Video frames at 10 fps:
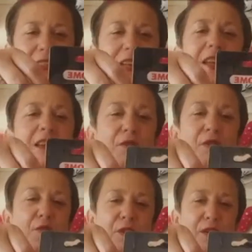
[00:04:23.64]
an even
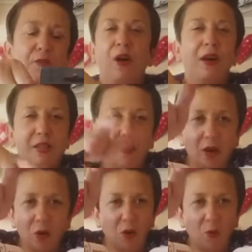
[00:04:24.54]
feed foot. Sorry, I
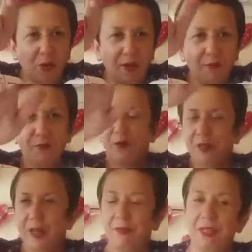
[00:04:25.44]
call it walking foot.
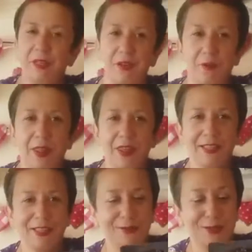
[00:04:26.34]
I don't know whether that's
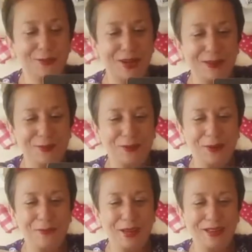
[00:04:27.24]
the old school name or
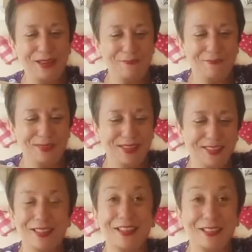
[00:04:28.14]
not, but
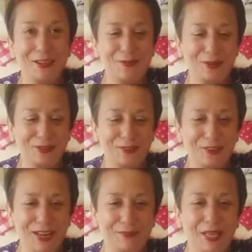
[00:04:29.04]
it's called lots of
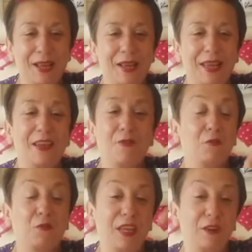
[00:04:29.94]
names. Even
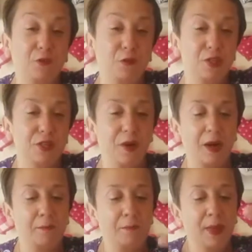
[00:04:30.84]
feed foot as
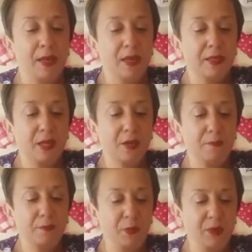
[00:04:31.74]
well. So
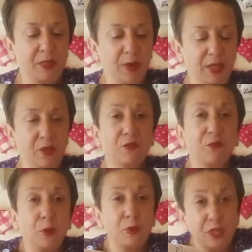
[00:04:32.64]
the reason why they use it for
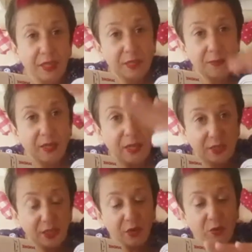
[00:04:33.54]
quilting is
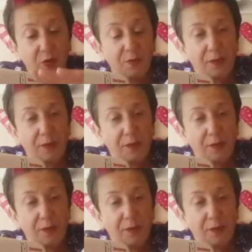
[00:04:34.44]
because you're